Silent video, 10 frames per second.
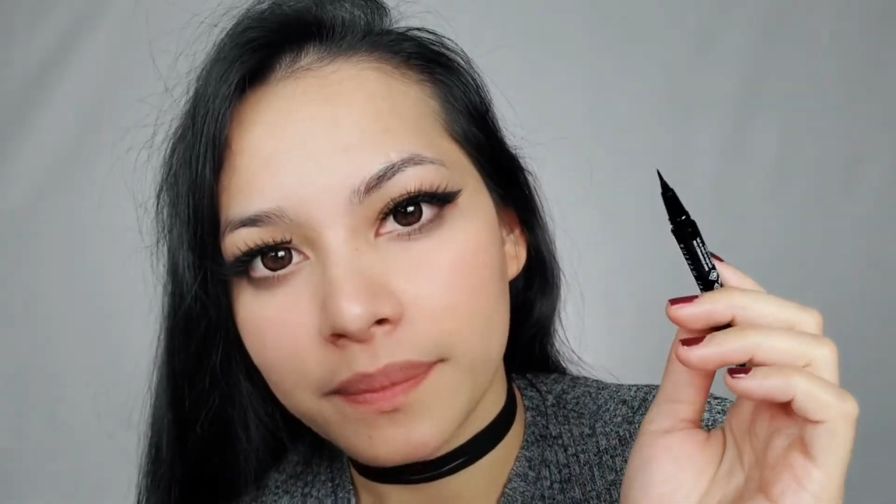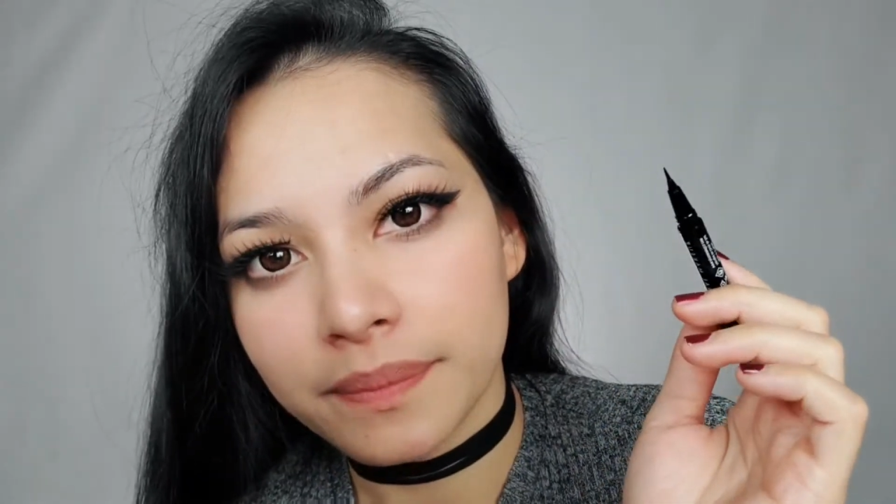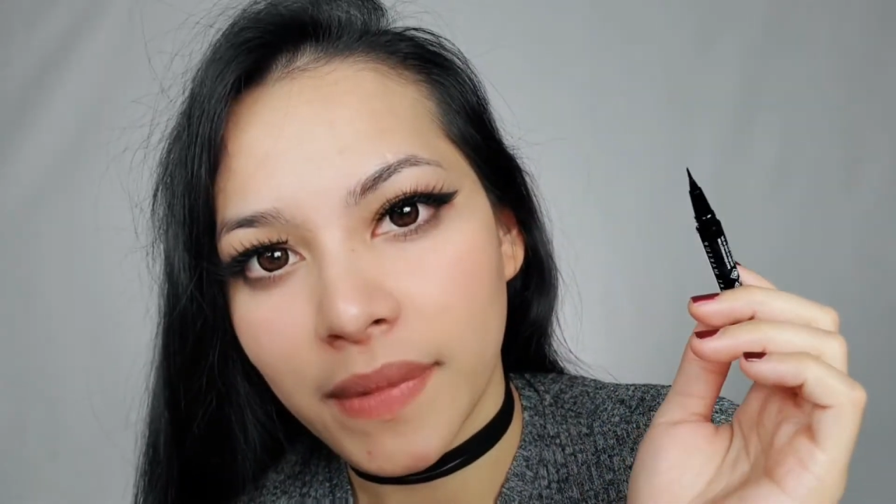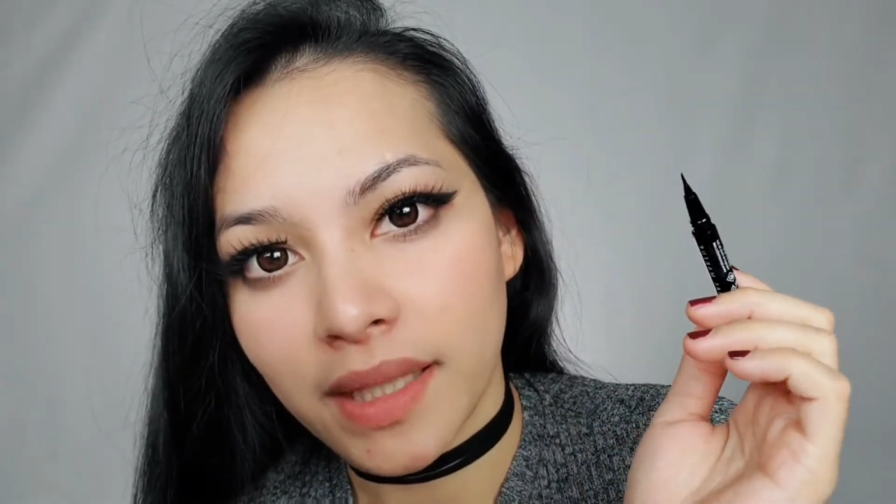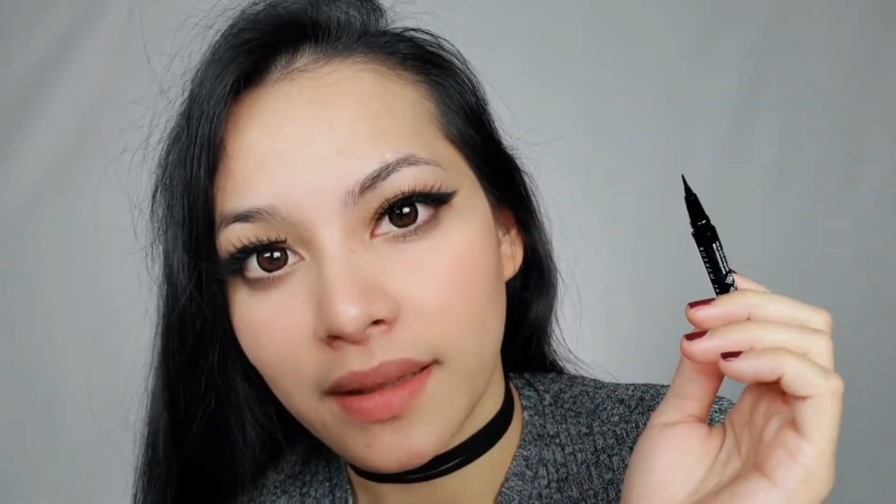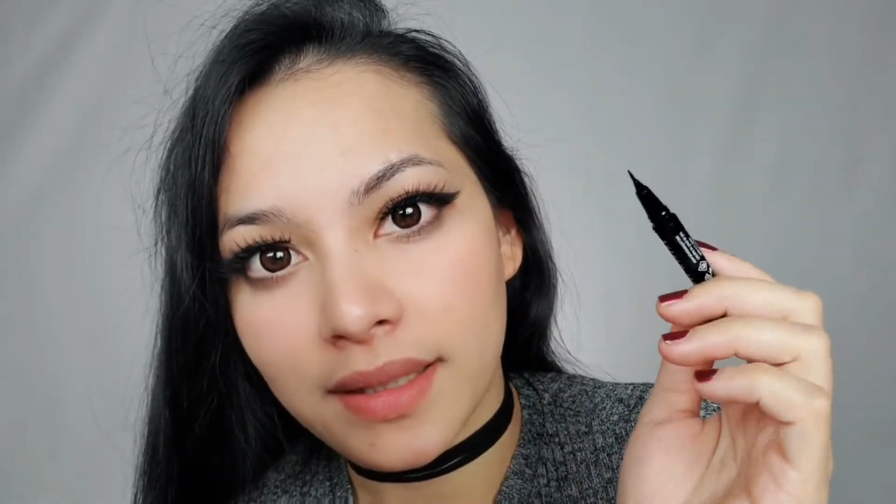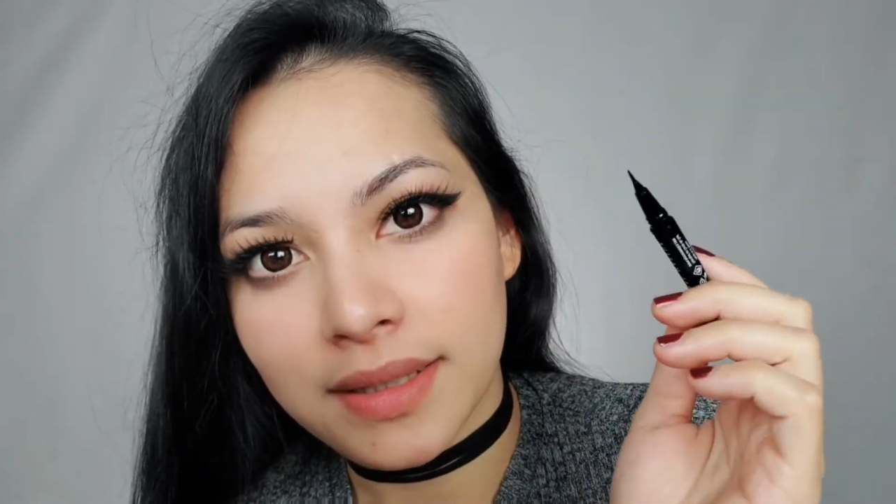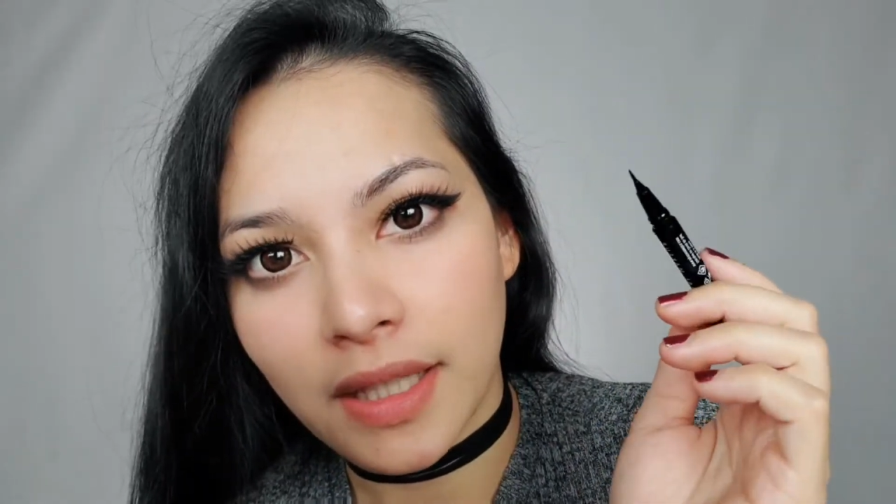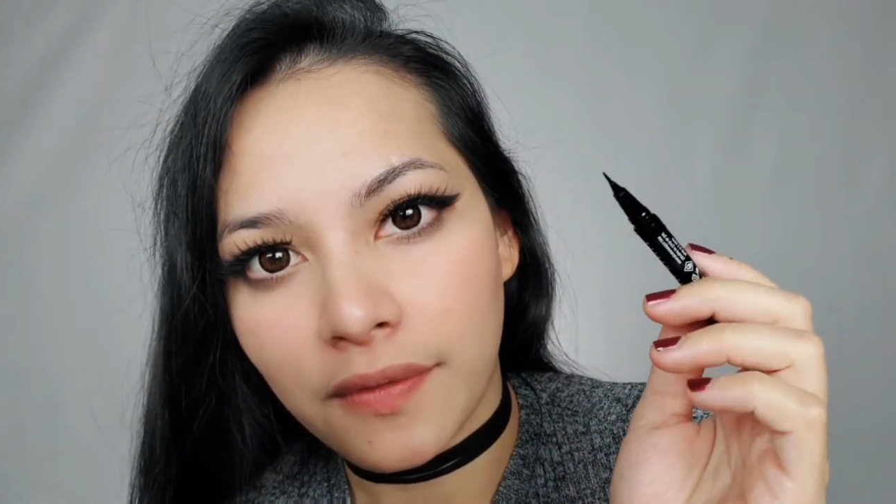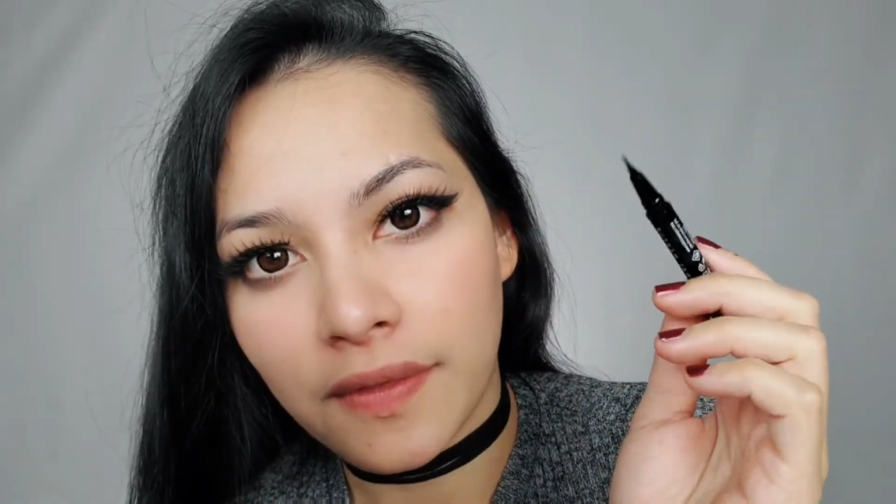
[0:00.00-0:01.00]
and let's see
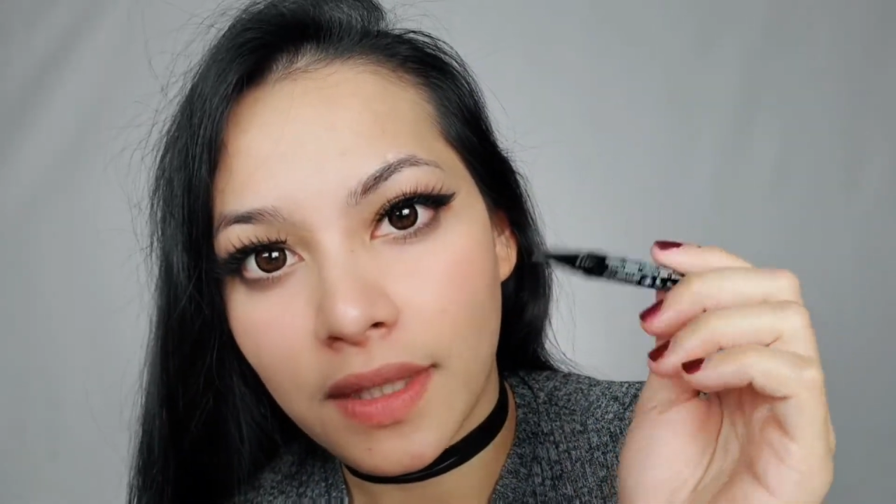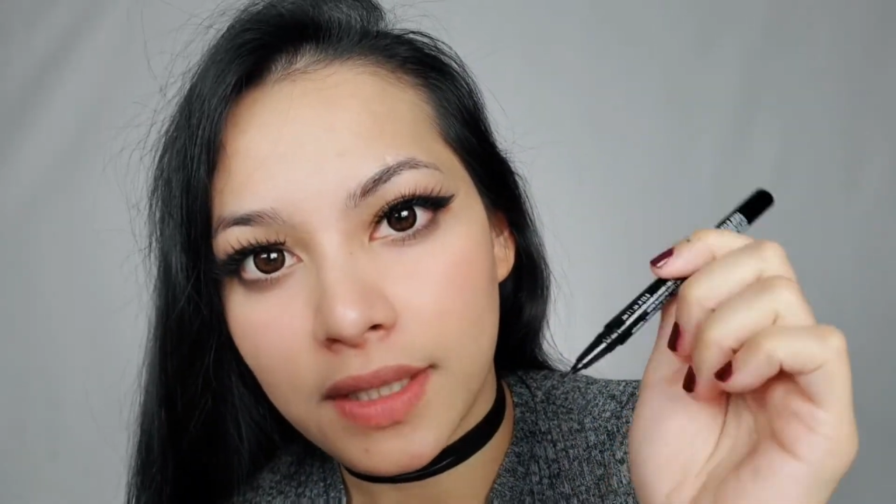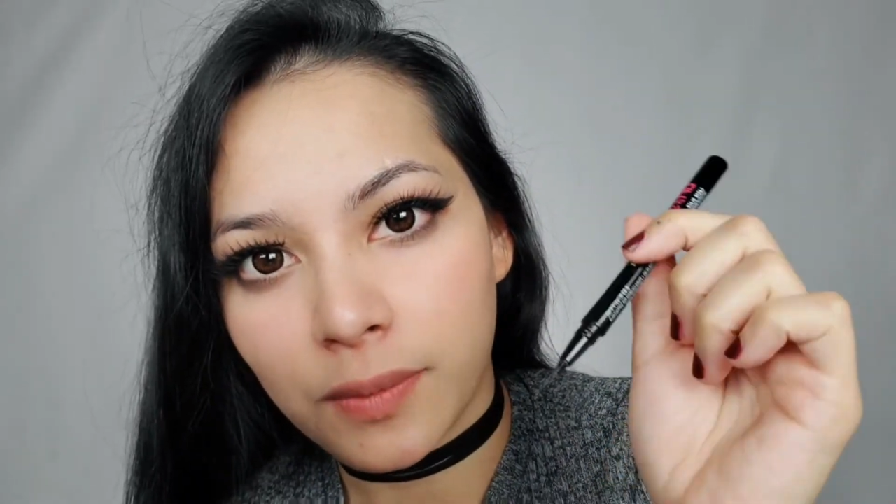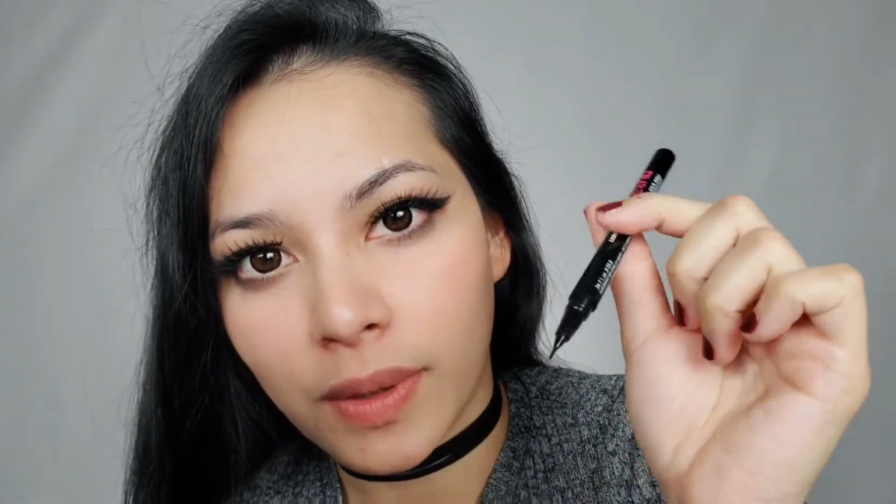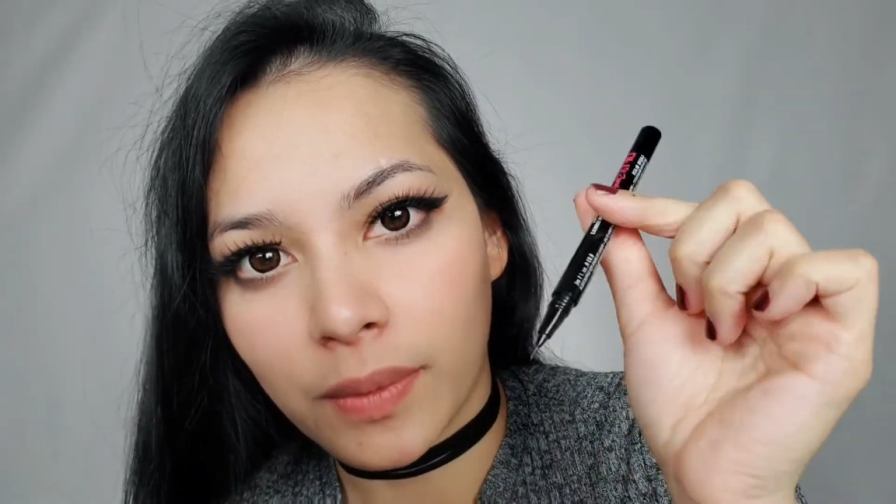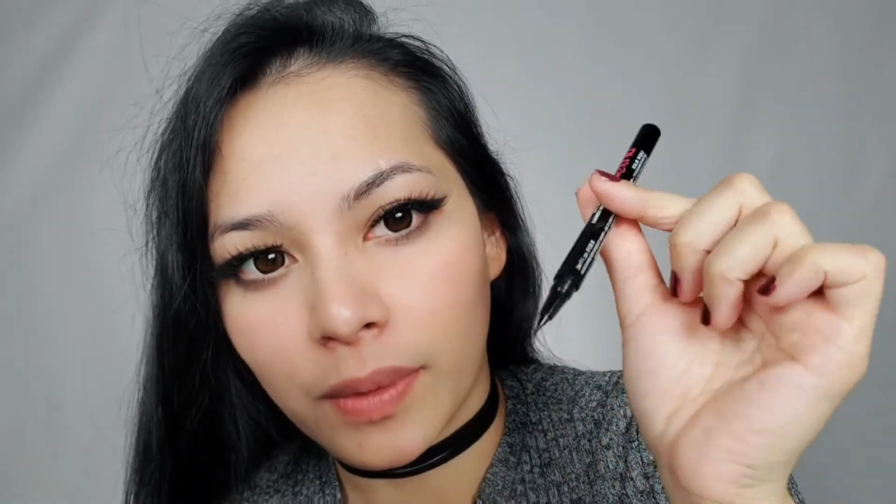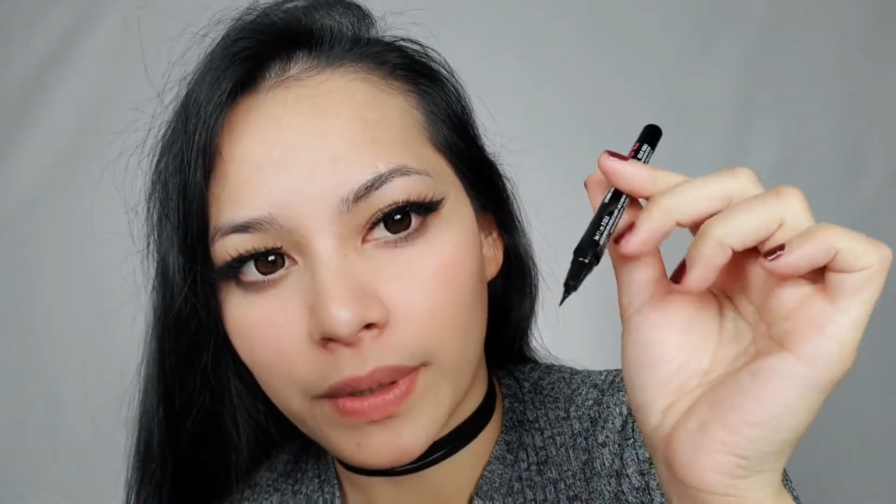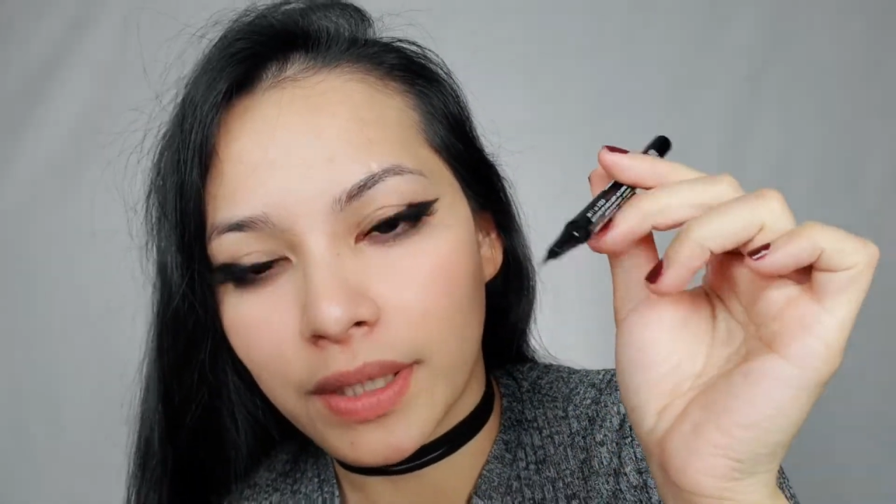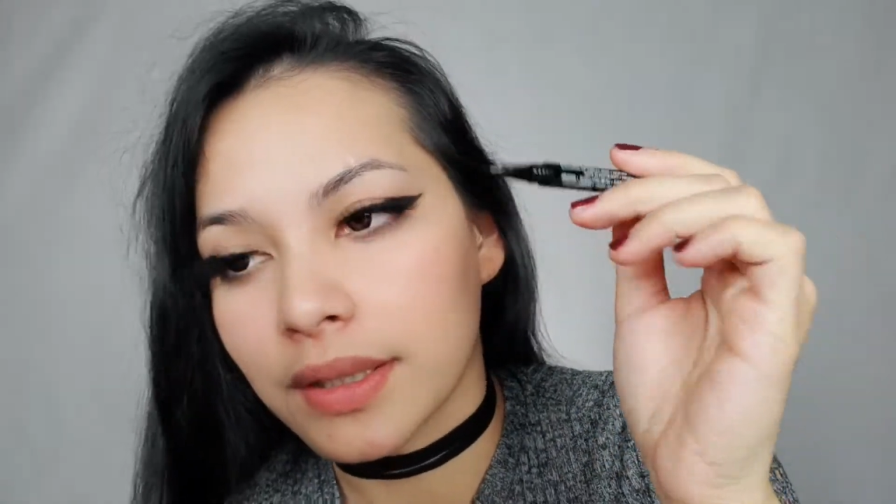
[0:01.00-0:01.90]
if this one will work.